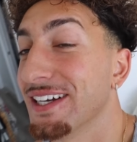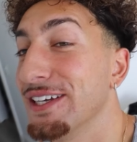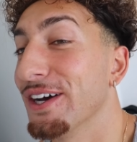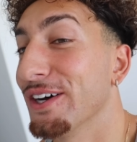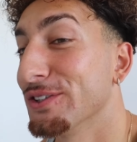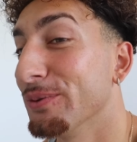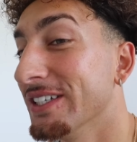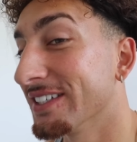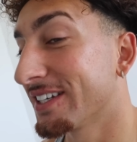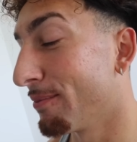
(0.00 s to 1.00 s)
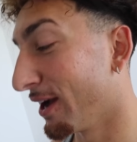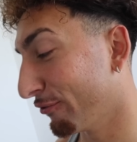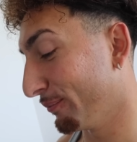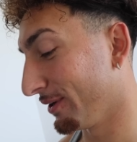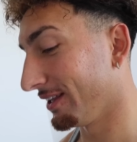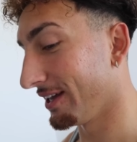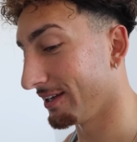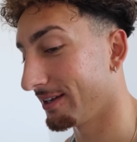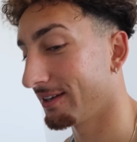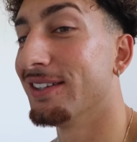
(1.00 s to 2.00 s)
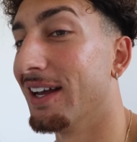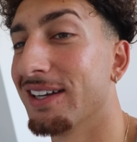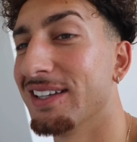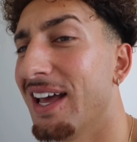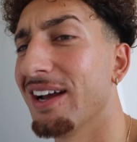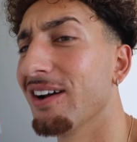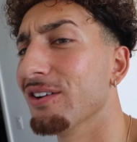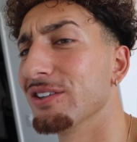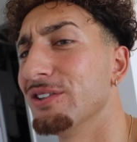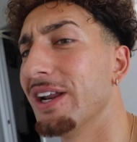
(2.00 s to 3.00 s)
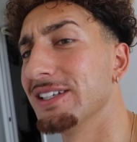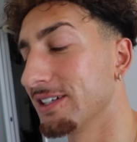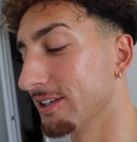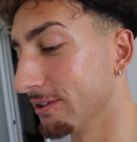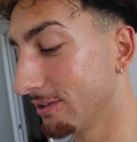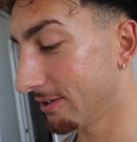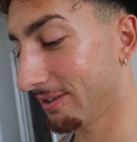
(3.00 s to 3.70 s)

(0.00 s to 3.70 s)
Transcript: Y'all, so we just got back from LA like a day ago or 2 days ago.